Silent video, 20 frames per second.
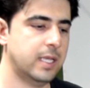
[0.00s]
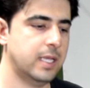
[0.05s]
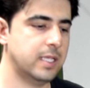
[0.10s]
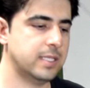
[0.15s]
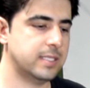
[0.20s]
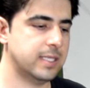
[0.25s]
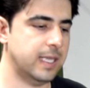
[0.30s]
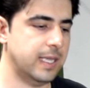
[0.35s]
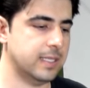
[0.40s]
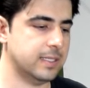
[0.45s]

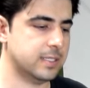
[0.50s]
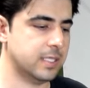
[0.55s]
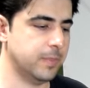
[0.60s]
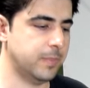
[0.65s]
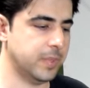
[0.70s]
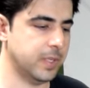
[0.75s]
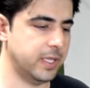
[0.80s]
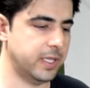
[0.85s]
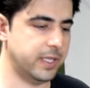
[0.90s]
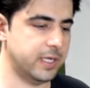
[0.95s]
is that
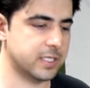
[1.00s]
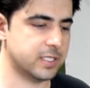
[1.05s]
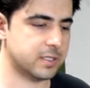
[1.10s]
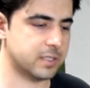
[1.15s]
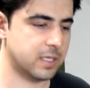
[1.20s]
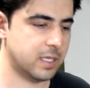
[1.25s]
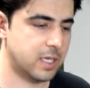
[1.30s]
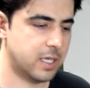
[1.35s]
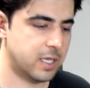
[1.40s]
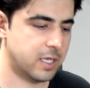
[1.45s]
simply
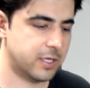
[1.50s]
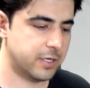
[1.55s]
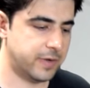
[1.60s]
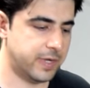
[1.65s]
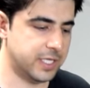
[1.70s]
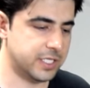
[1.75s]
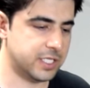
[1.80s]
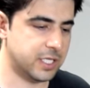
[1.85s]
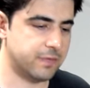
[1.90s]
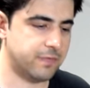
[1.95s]
there's
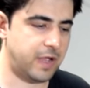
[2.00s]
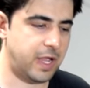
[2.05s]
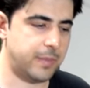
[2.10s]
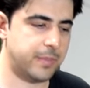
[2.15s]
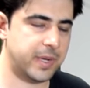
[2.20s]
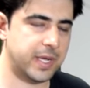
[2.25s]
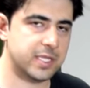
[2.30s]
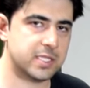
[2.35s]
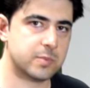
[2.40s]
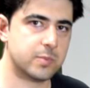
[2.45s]
your engine
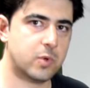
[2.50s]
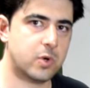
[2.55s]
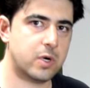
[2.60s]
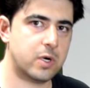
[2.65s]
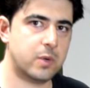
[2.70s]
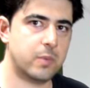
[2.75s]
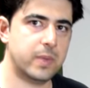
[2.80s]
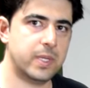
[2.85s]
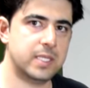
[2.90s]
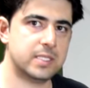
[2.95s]
vibrates
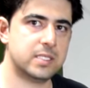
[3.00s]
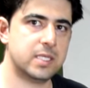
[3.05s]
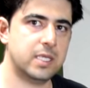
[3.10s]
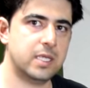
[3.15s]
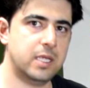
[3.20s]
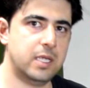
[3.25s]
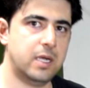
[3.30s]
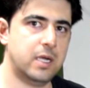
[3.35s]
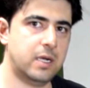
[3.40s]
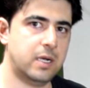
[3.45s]
more when it's
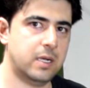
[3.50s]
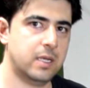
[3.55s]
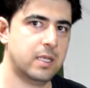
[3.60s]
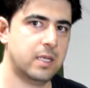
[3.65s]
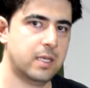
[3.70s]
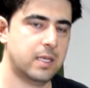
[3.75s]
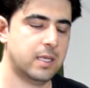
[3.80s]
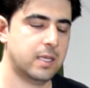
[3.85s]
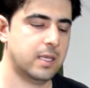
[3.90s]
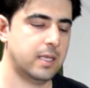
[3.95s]
in gear,
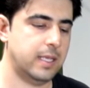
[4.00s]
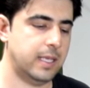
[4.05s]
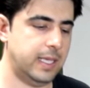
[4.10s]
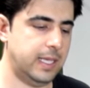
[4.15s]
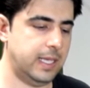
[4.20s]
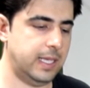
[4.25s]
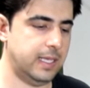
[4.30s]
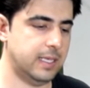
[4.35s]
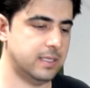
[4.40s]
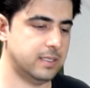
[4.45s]

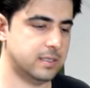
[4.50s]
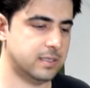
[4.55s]
and